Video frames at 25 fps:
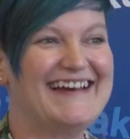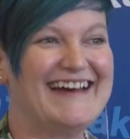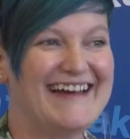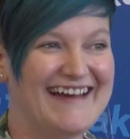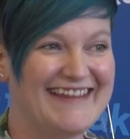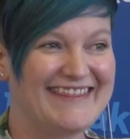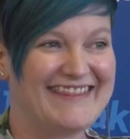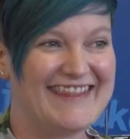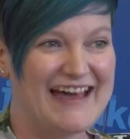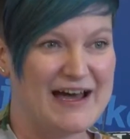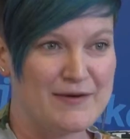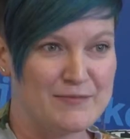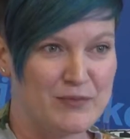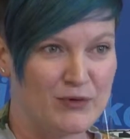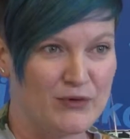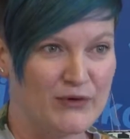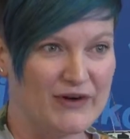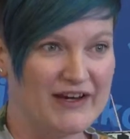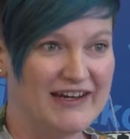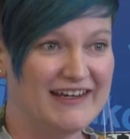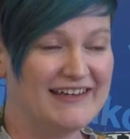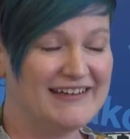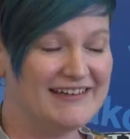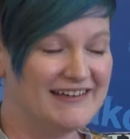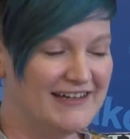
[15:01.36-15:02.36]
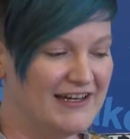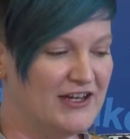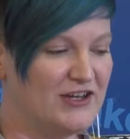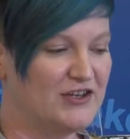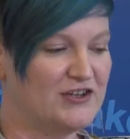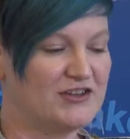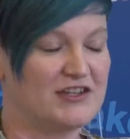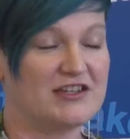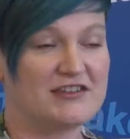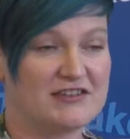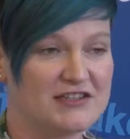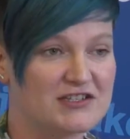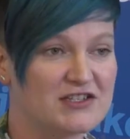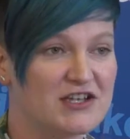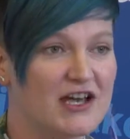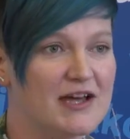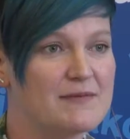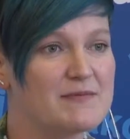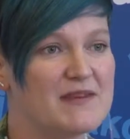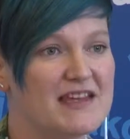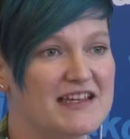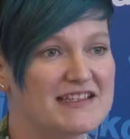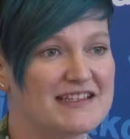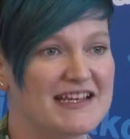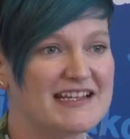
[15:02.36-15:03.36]
at that point. The
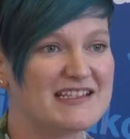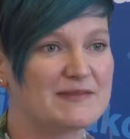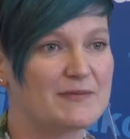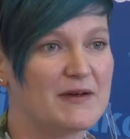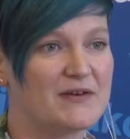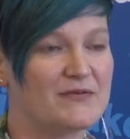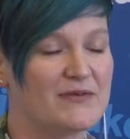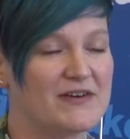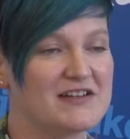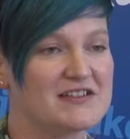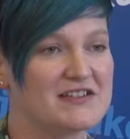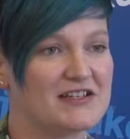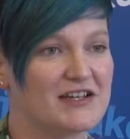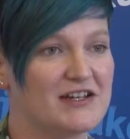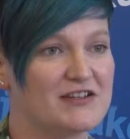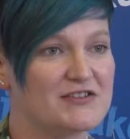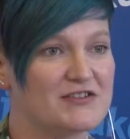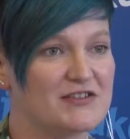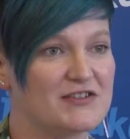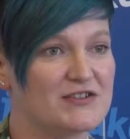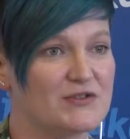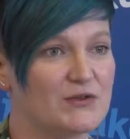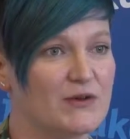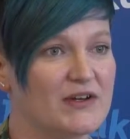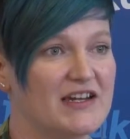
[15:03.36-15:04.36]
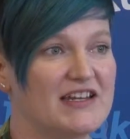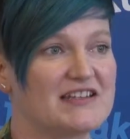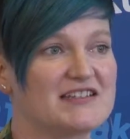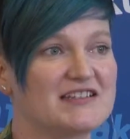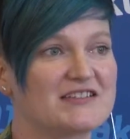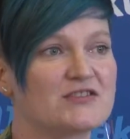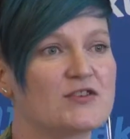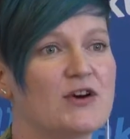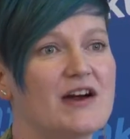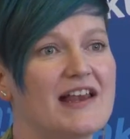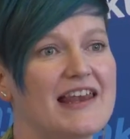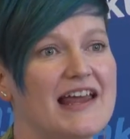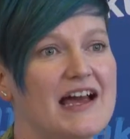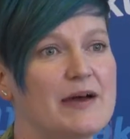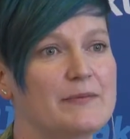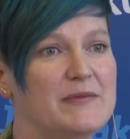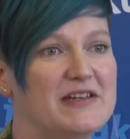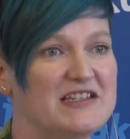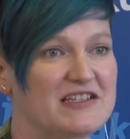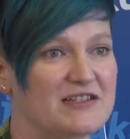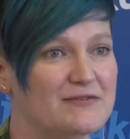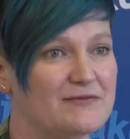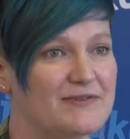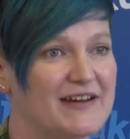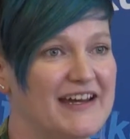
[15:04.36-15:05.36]
time that it takes my friend to go to the toilet does not allow
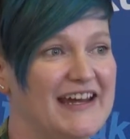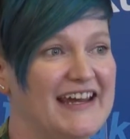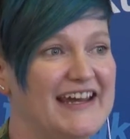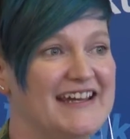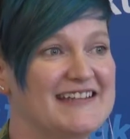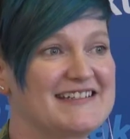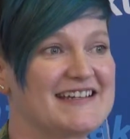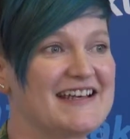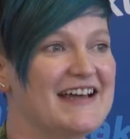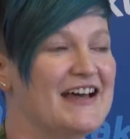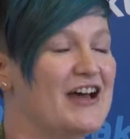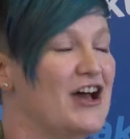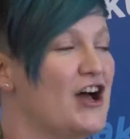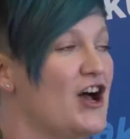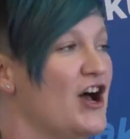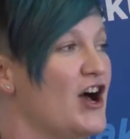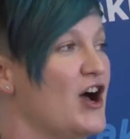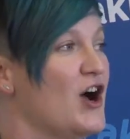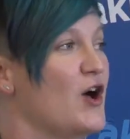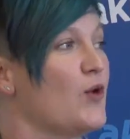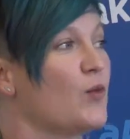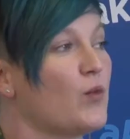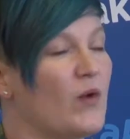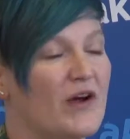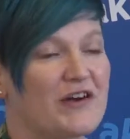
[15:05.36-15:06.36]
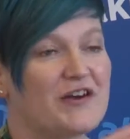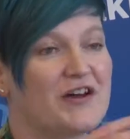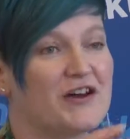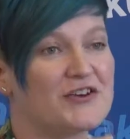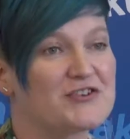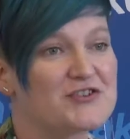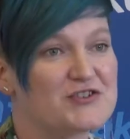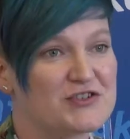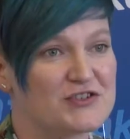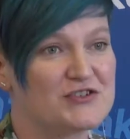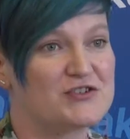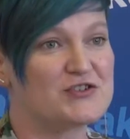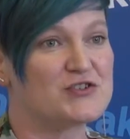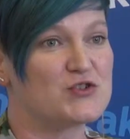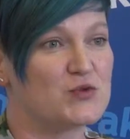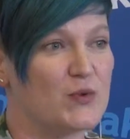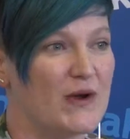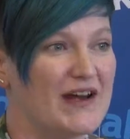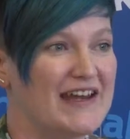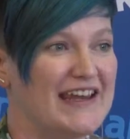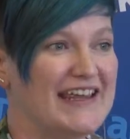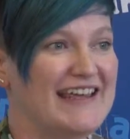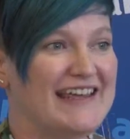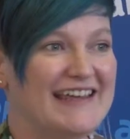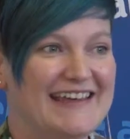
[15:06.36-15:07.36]
me to read a
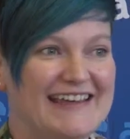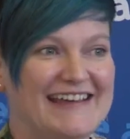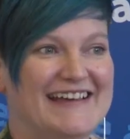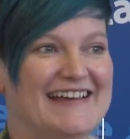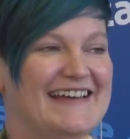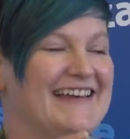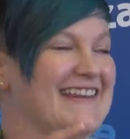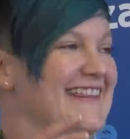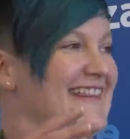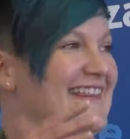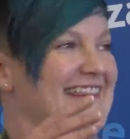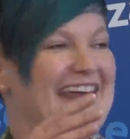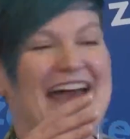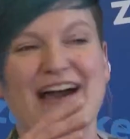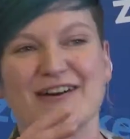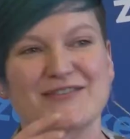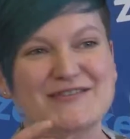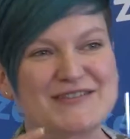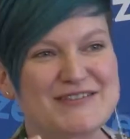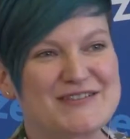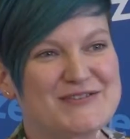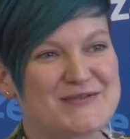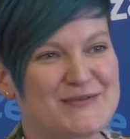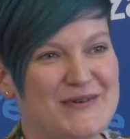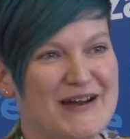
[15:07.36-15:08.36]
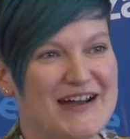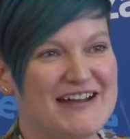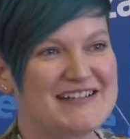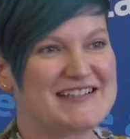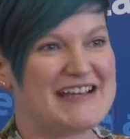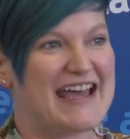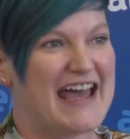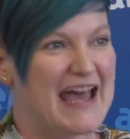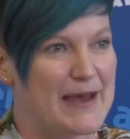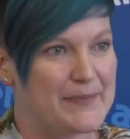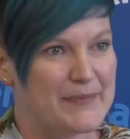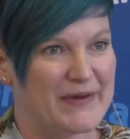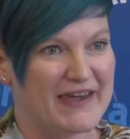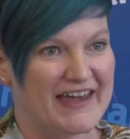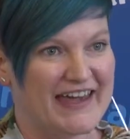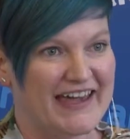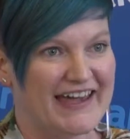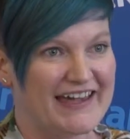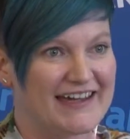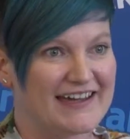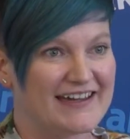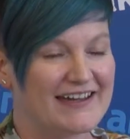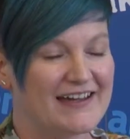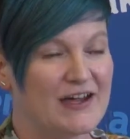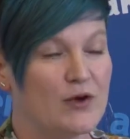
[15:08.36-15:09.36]
120,000 word
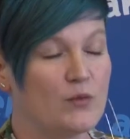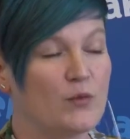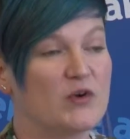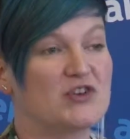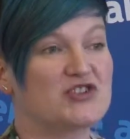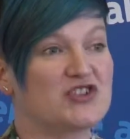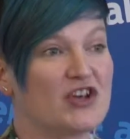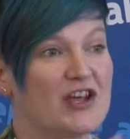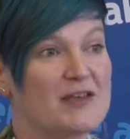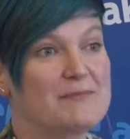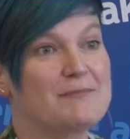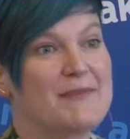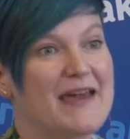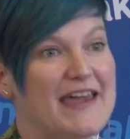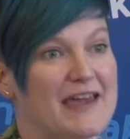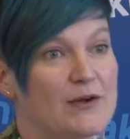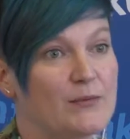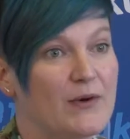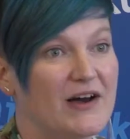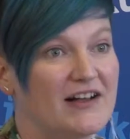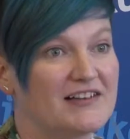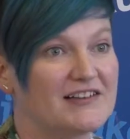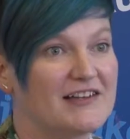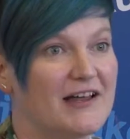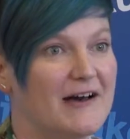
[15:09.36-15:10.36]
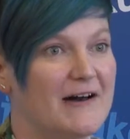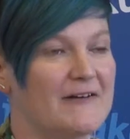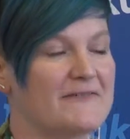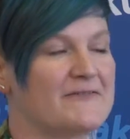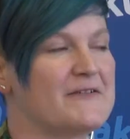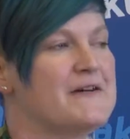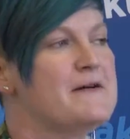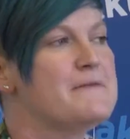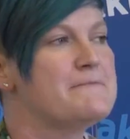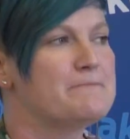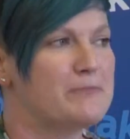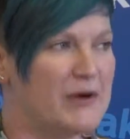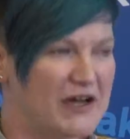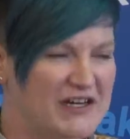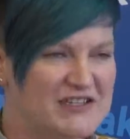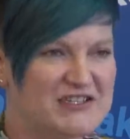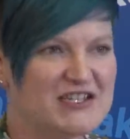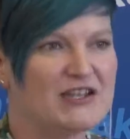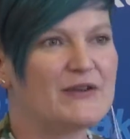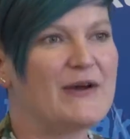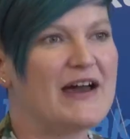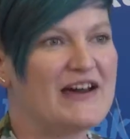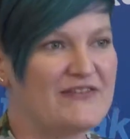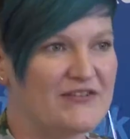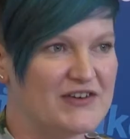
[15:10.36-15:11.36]
epic, which I may well love, but I
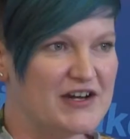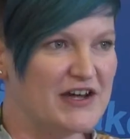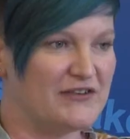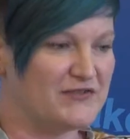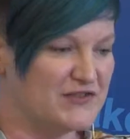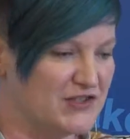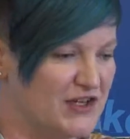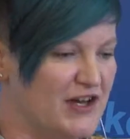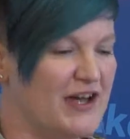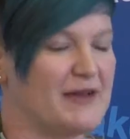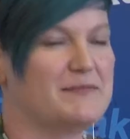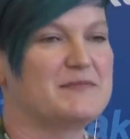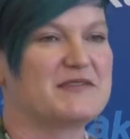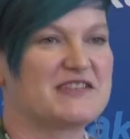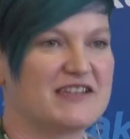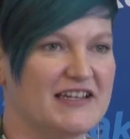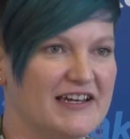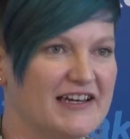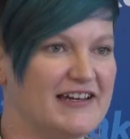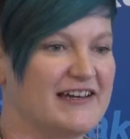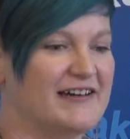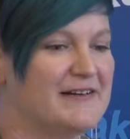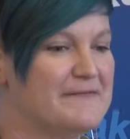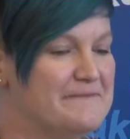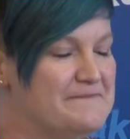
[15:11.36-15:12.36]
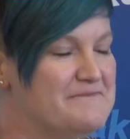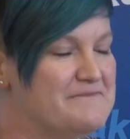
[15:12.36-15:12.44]
do have enough time to